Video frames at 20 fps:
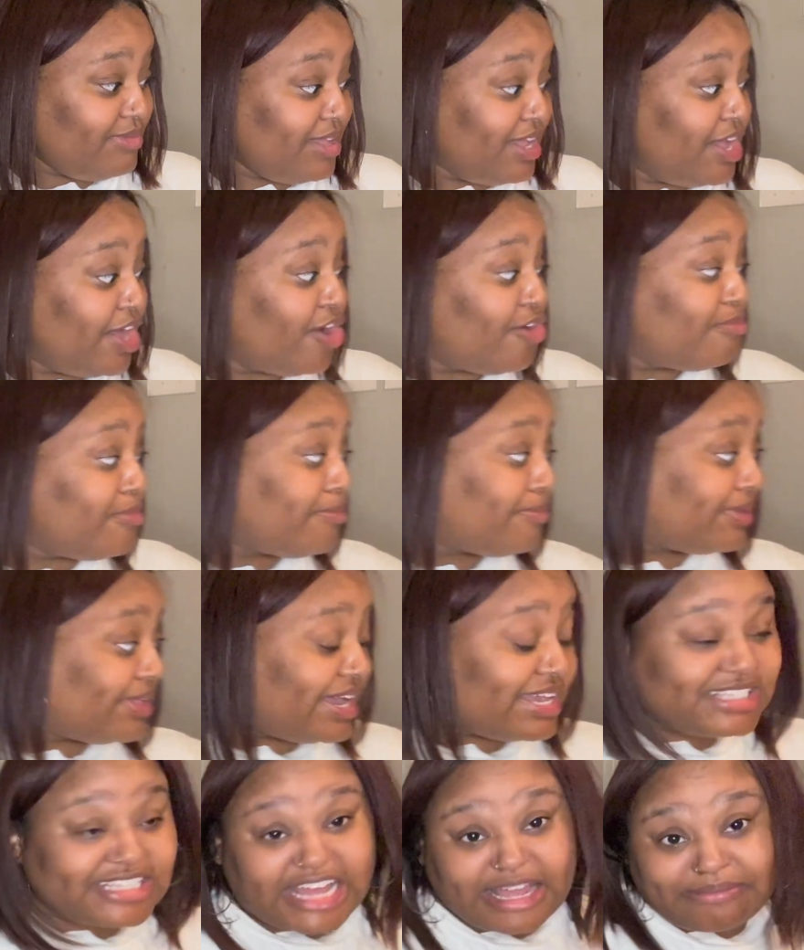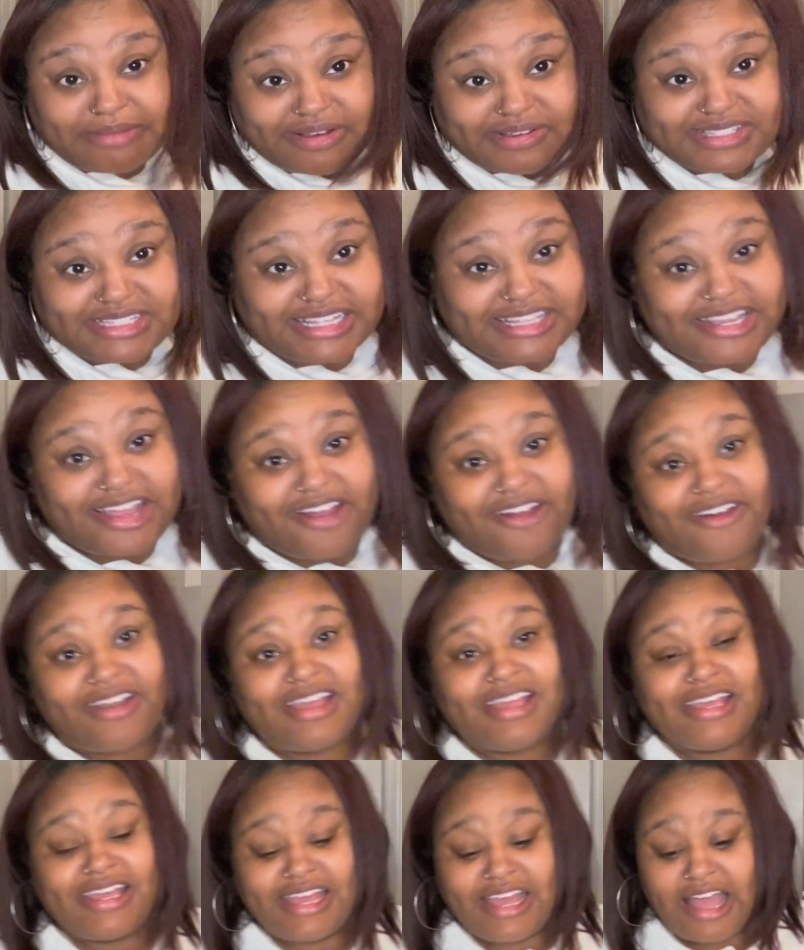Oh, remember last time I was telling y'all
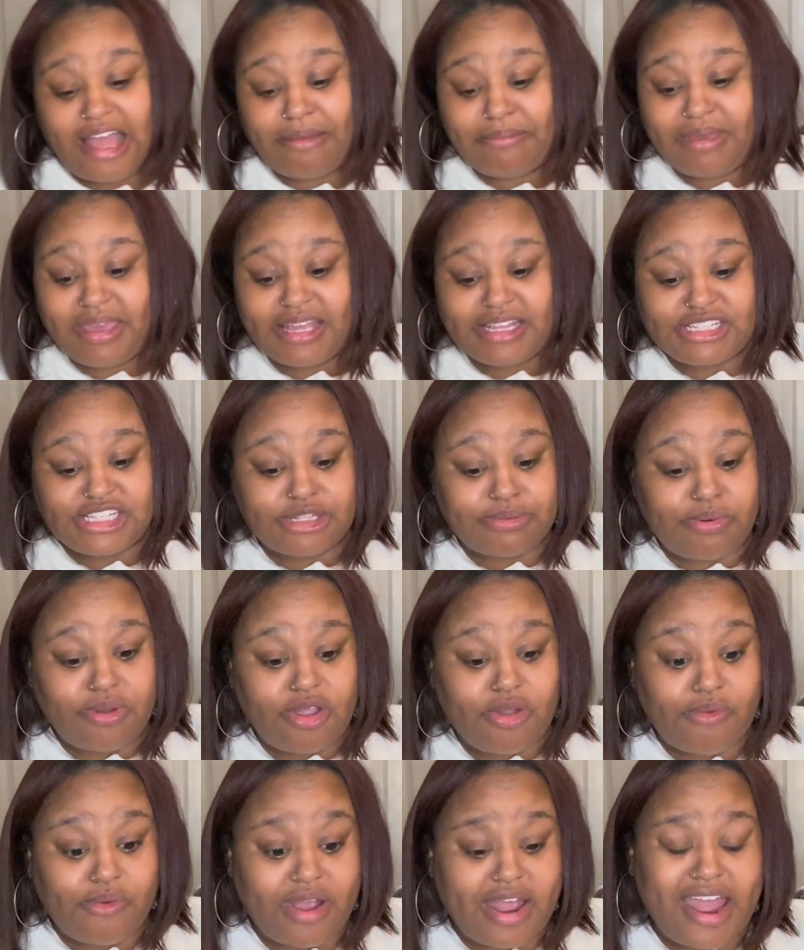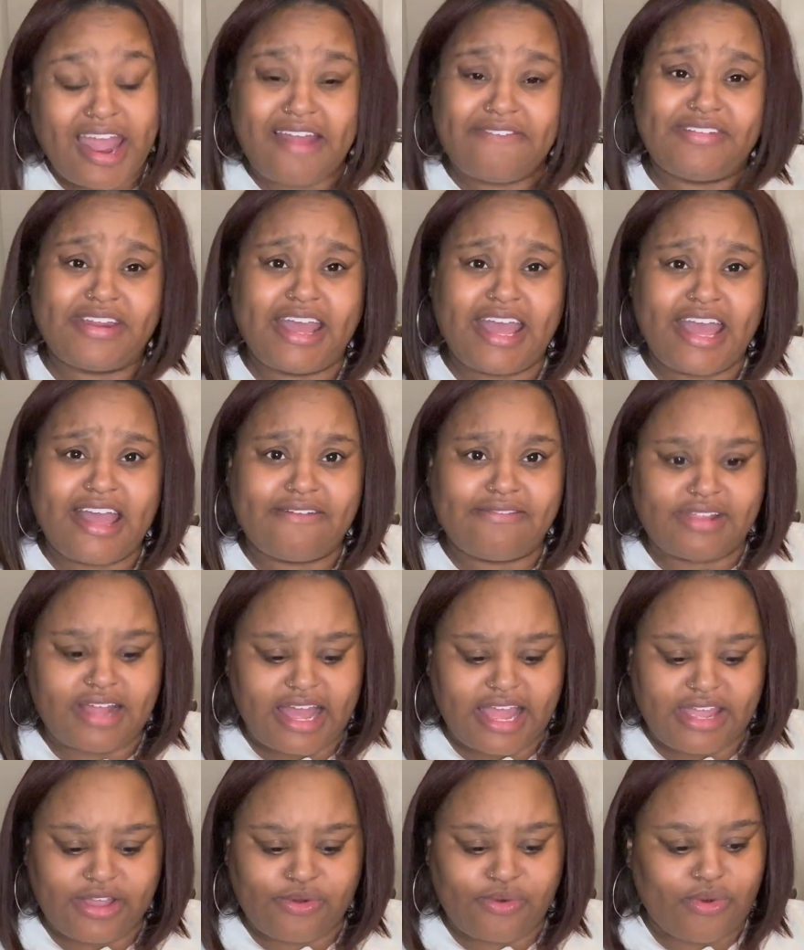I'm getting to the point where I have to have,
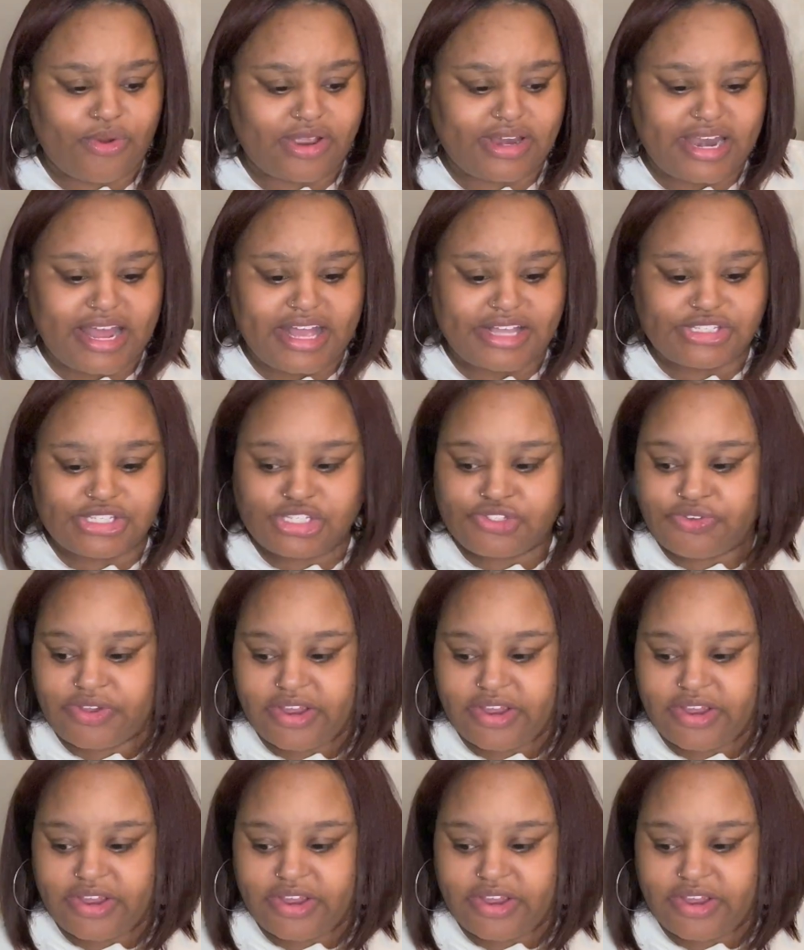like, organizers for